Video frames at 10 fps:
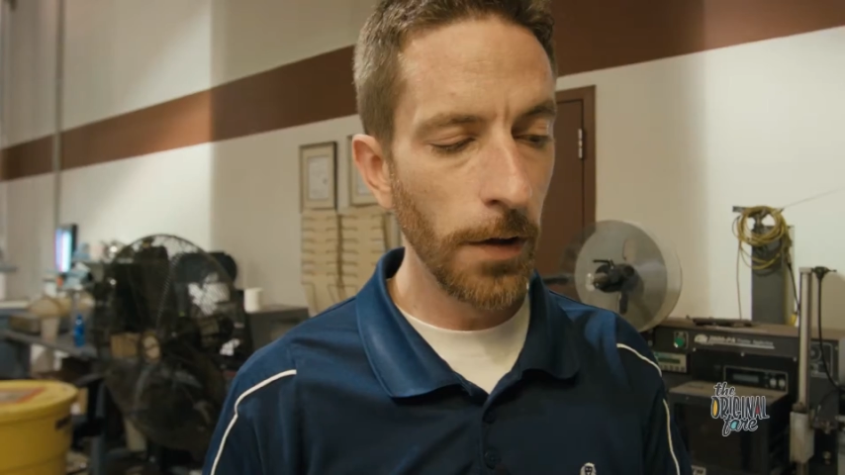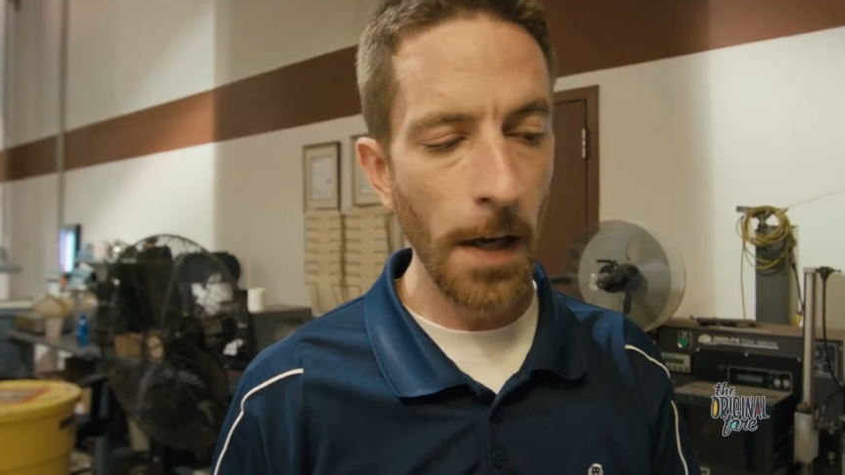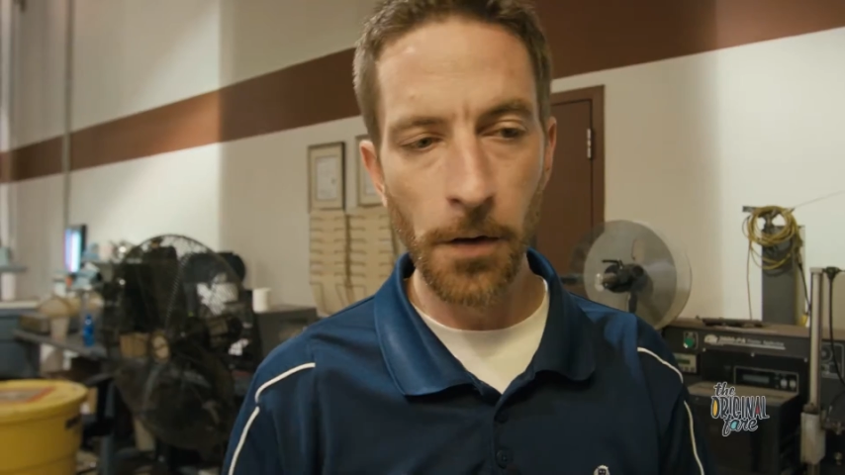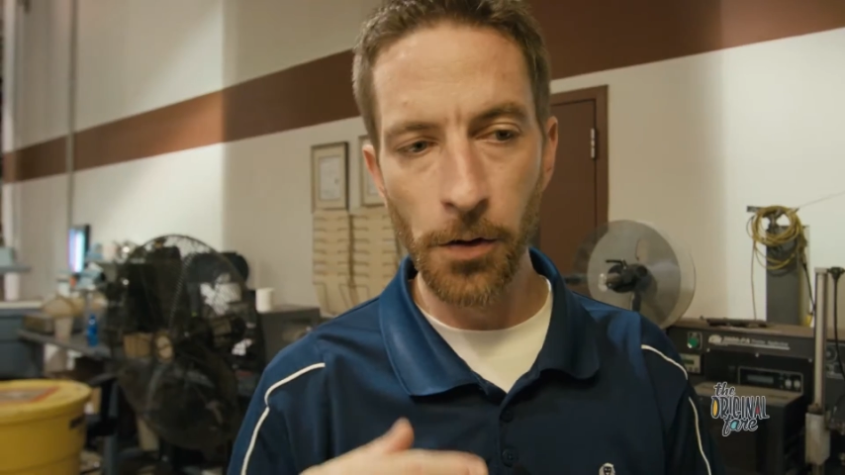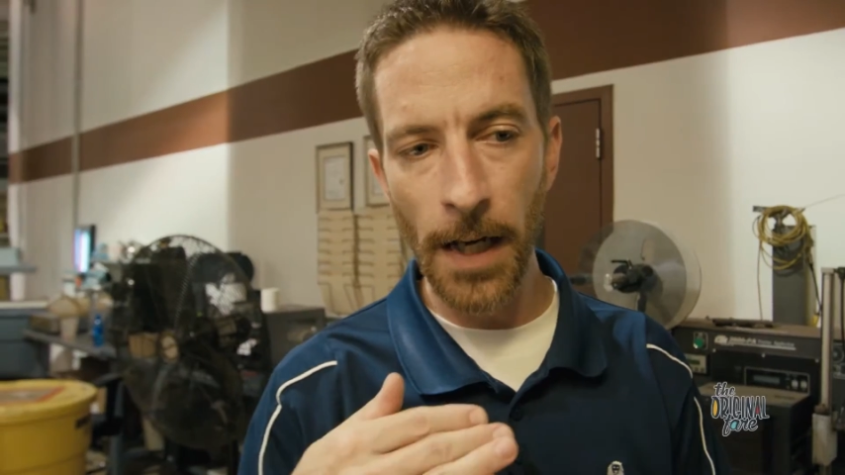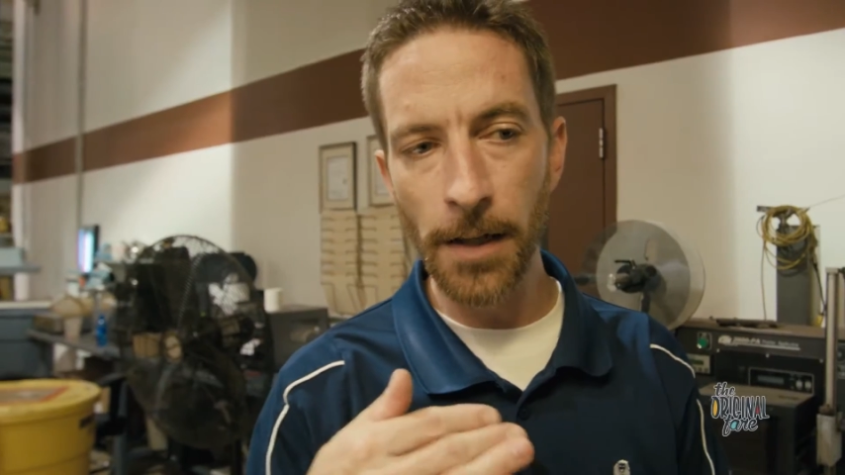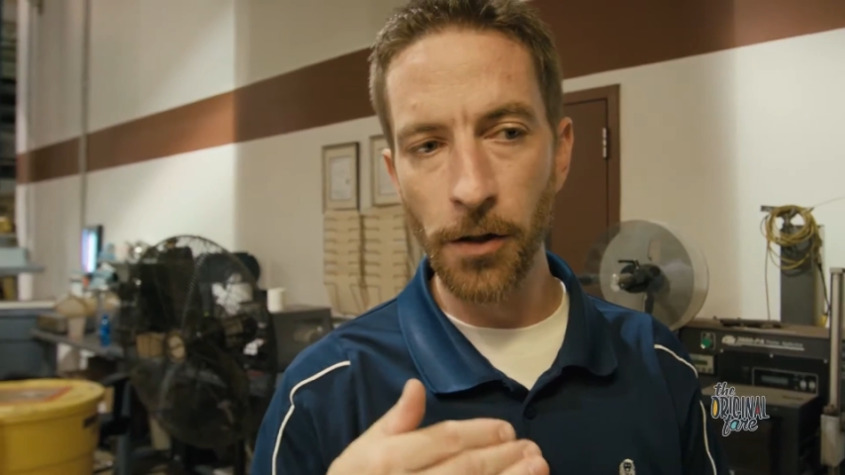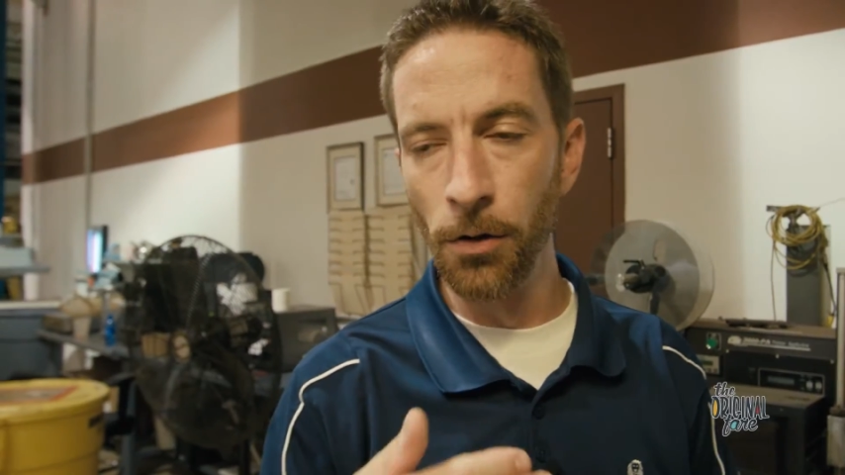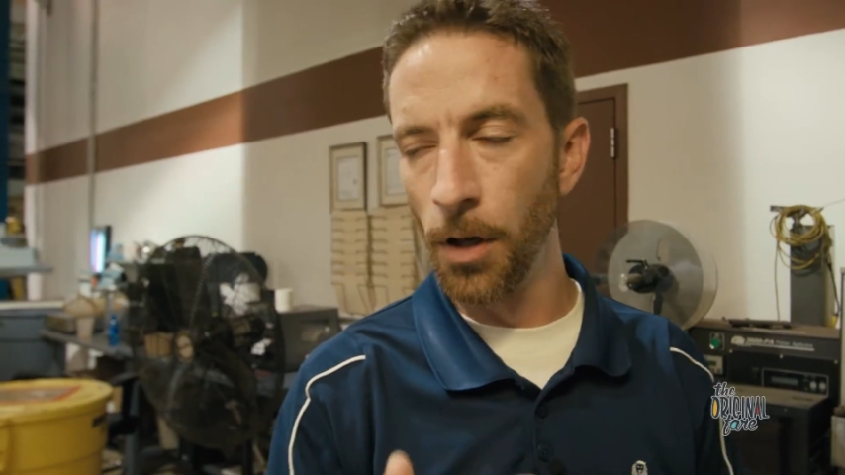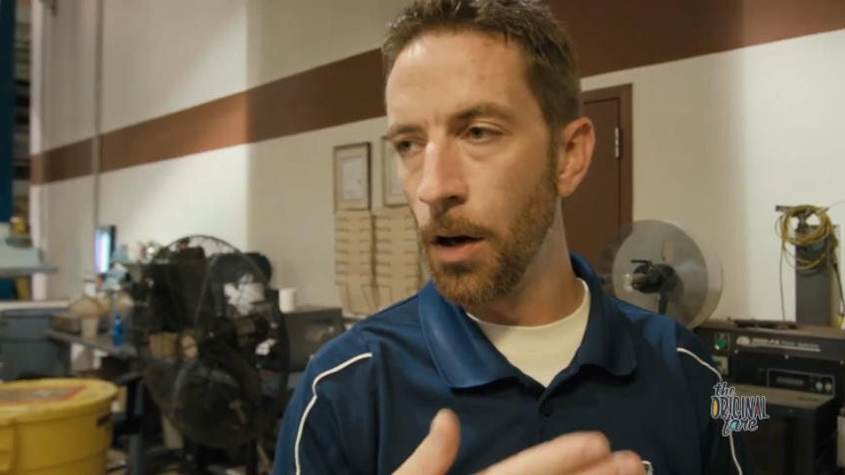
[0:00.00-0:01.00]
If you take
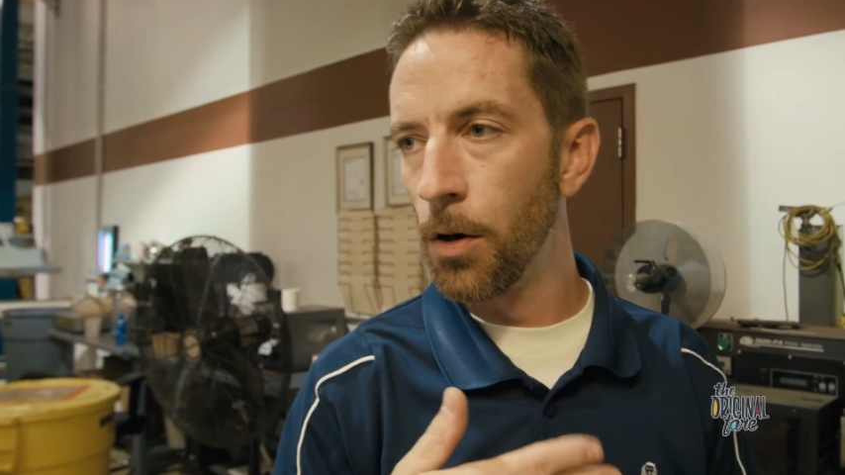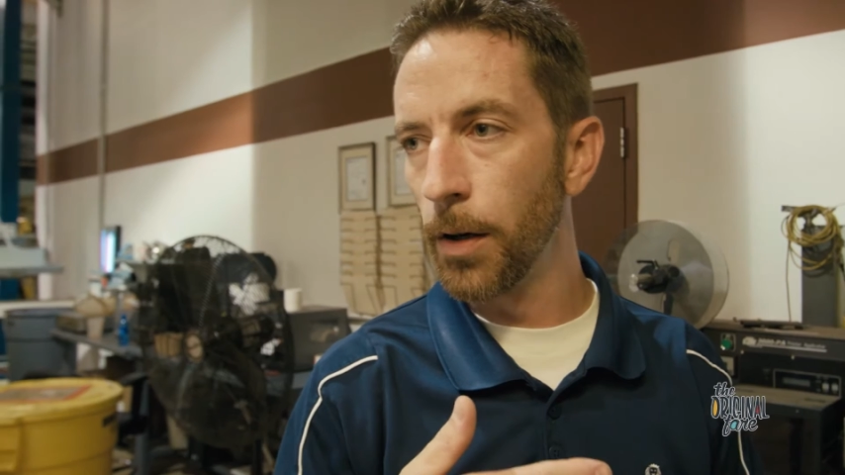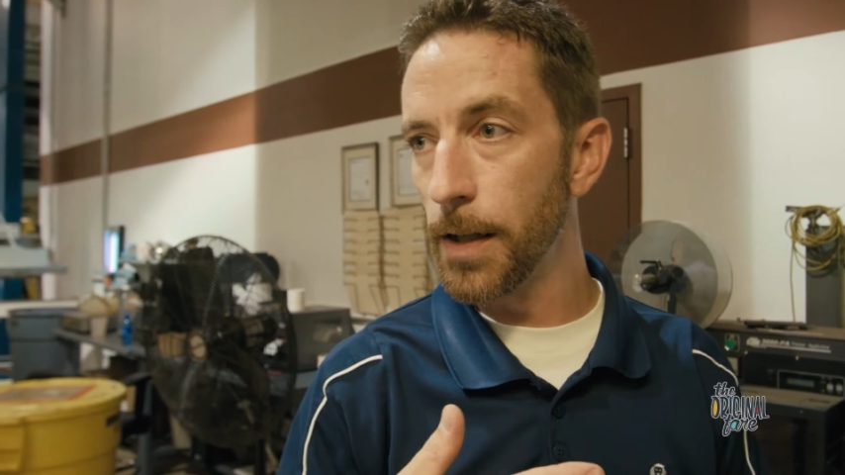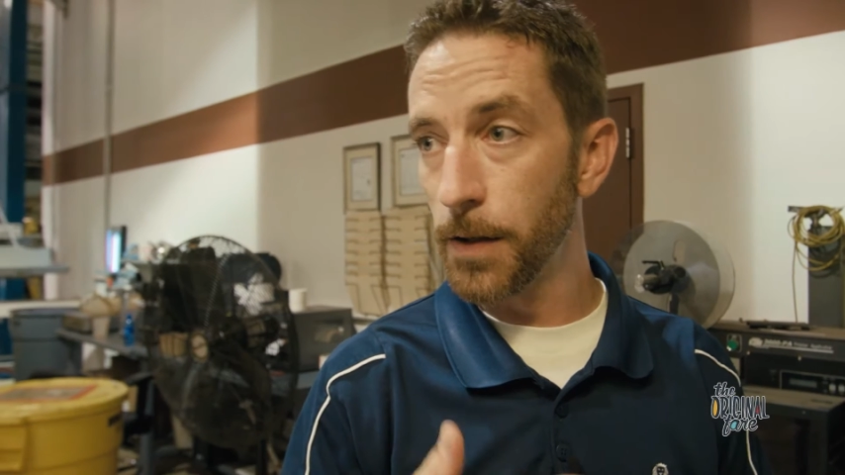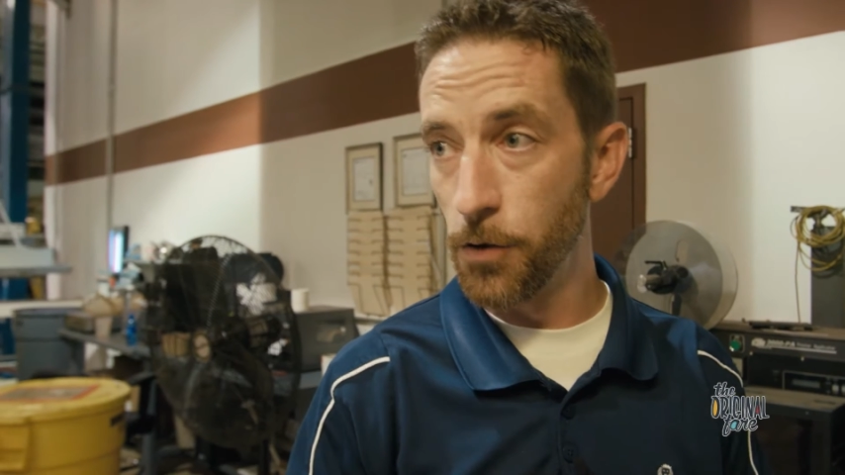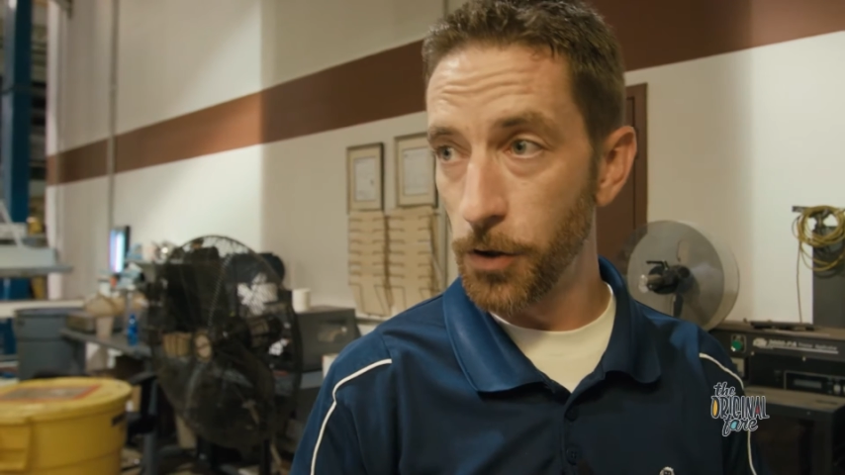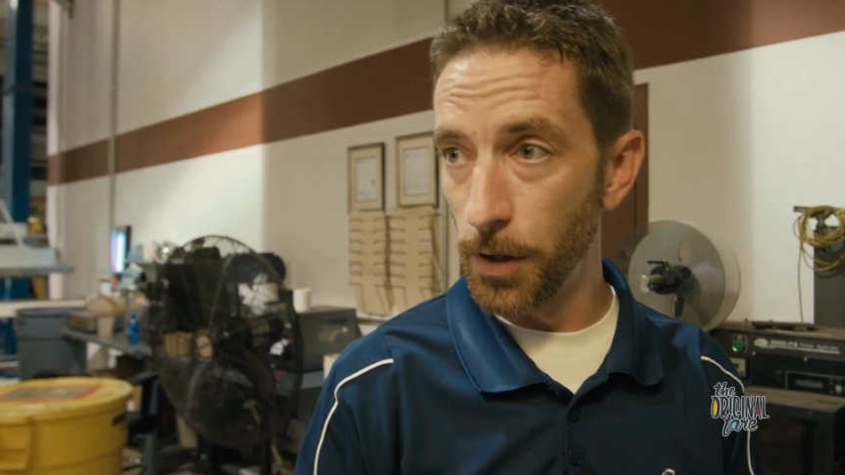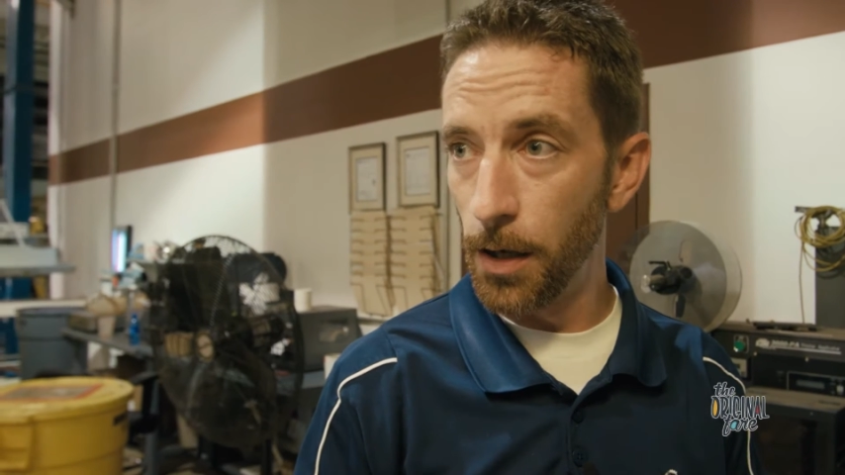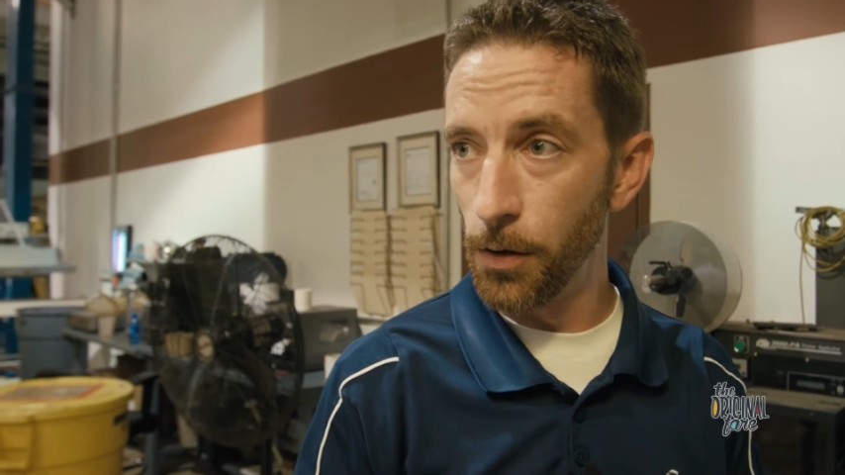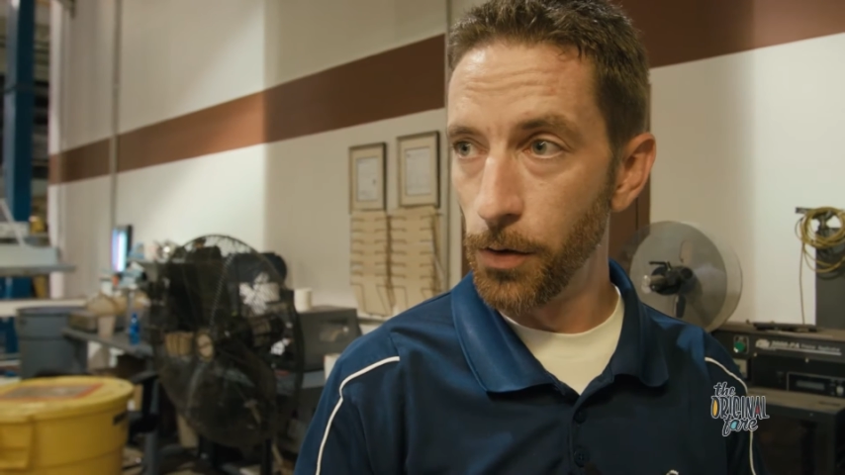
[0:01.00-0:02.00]
too long and it's too
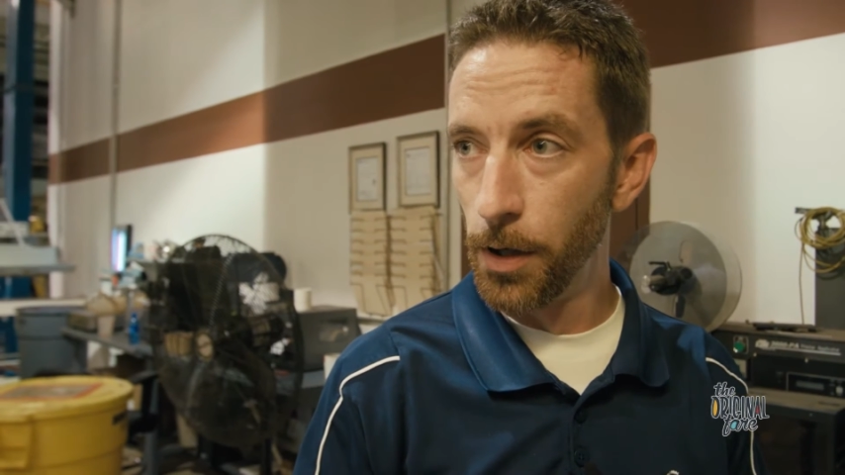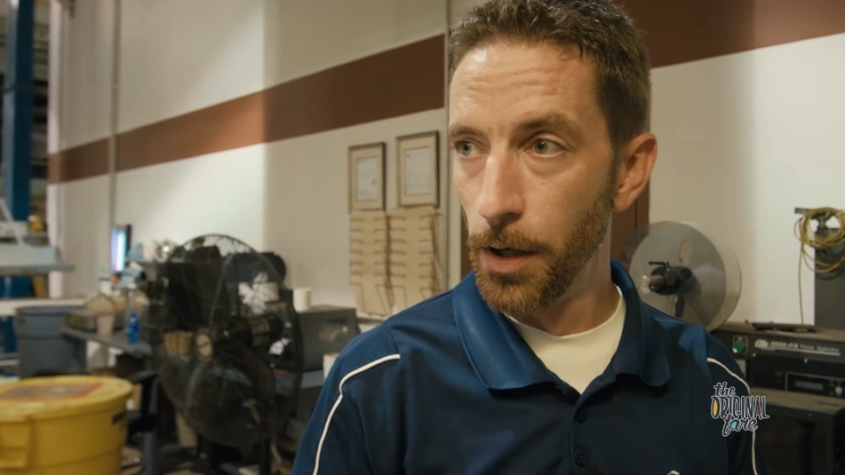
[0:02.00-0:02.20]
slow,